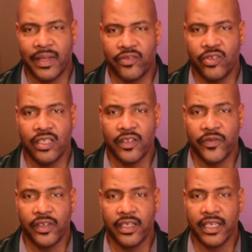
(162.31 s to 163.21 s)
that you're looking
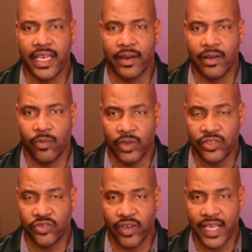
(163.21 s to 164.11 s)
for
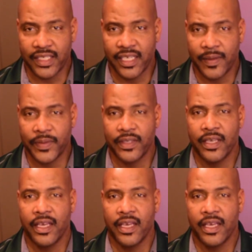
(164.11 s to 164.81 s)
with your triceps.